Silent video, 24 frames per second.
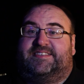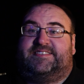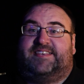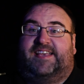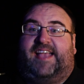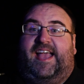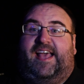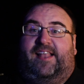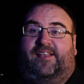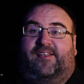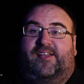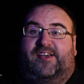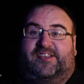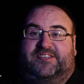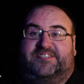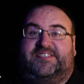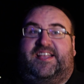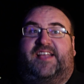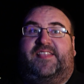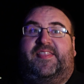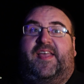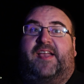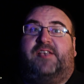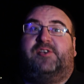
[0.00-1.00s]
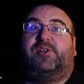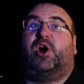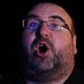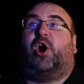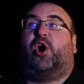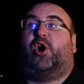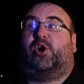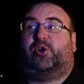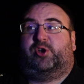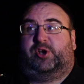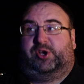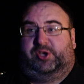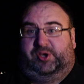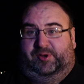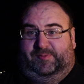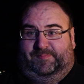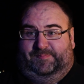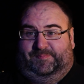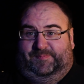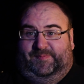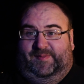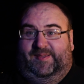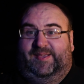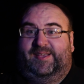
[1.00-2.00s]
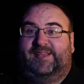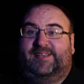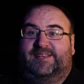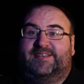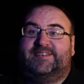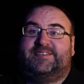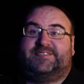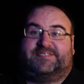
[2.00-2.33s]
to get lost and then cornered. Yeah.